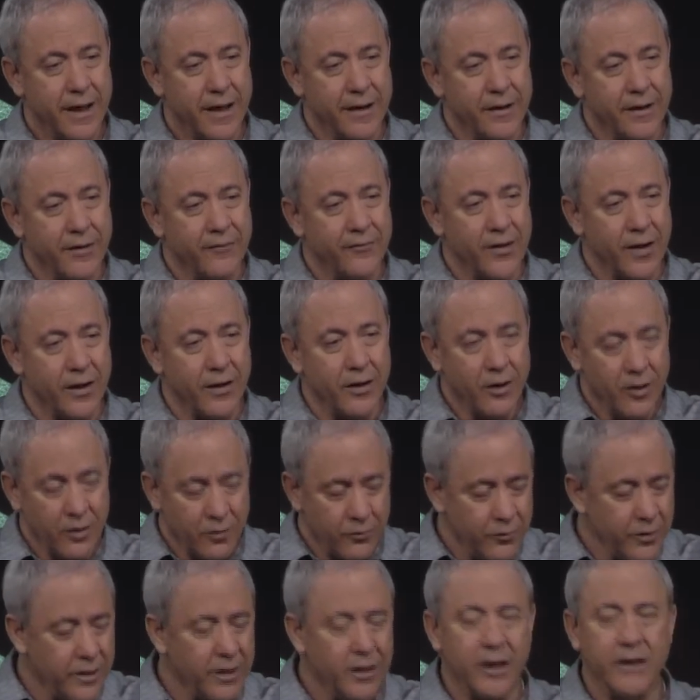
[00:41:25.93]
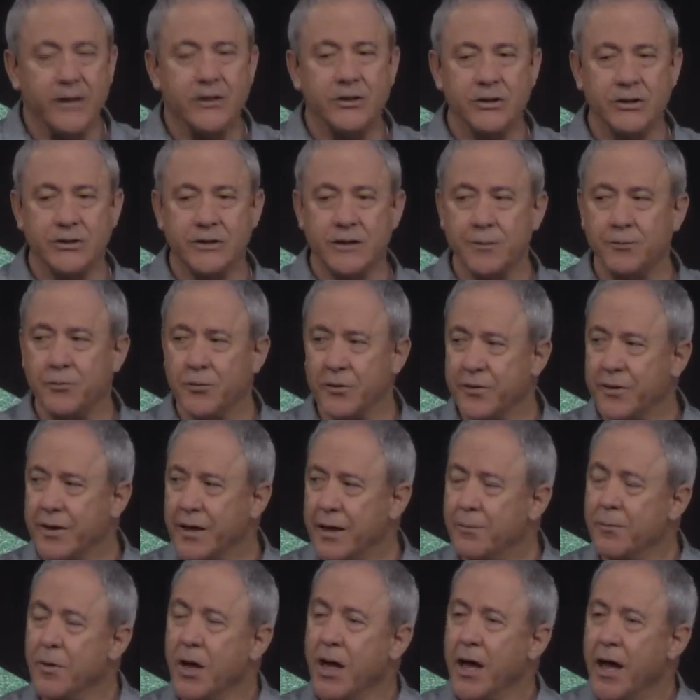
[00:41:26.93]
and of a relationship with
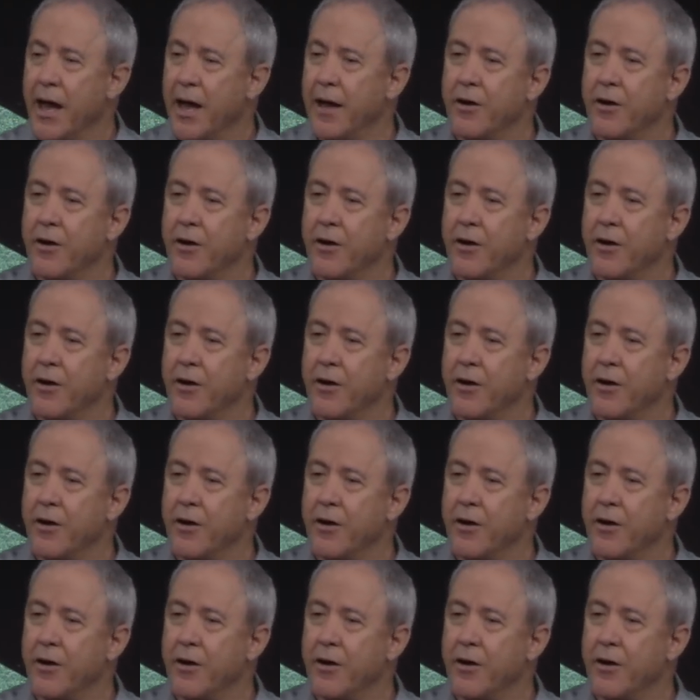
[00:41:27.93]
him.